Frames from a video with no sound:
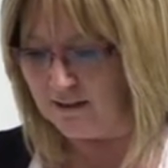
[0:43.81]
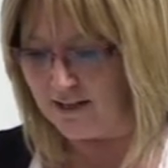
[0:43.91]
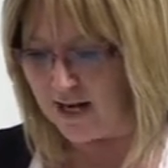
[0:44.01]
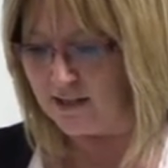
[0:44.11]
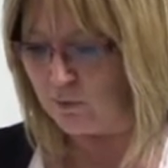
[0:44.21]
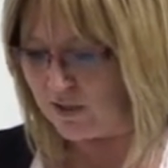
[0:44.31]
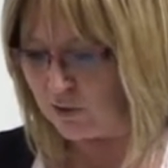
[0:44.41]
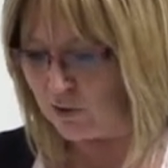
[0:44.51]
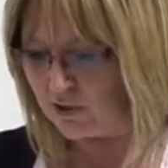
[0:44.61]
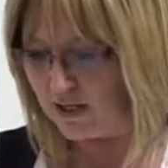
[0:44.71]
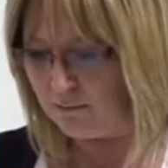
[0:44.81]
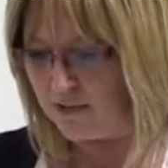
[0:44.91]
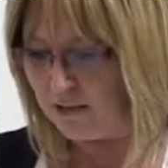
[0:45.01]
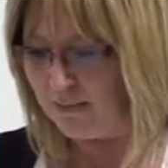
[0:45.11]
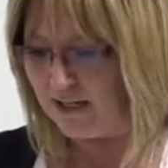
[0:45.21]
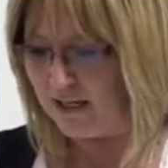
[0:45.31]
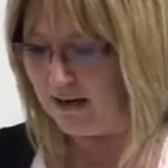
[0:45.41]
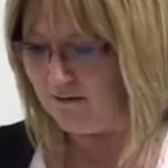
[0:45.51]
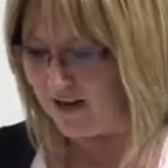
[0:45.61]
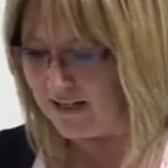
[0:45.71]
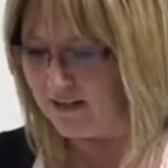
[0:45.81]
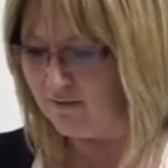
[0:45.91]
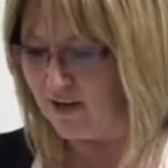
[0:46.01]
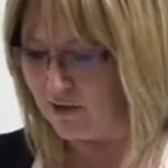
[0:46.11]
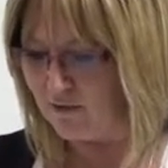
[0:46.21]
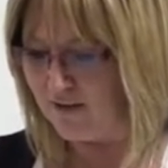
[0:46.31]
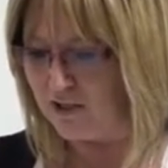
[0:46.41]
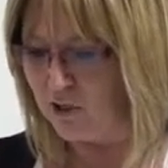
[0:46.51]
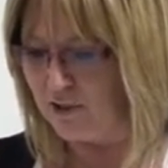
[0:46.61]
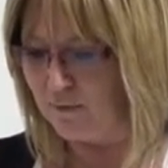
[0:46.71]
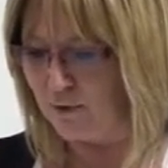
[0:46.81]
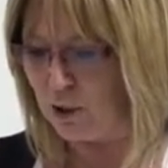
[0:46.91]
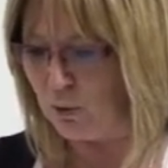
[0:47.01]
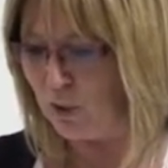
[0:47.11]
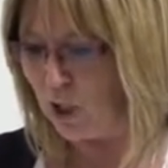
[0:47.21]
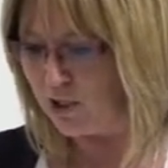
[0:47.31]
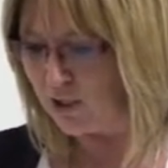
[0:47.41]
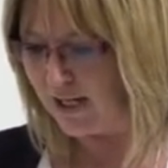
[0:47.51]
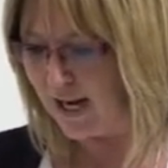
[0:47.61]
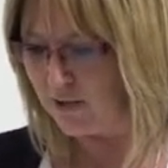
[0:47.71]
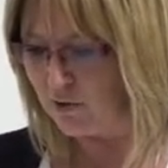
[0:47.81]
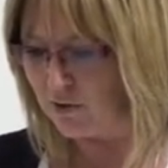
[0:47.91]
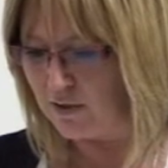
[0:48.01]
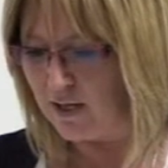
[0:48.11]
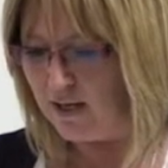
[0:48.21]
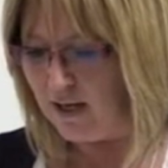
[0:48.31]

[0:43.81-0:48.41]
science research in minimally invasive interventions for urologic cancers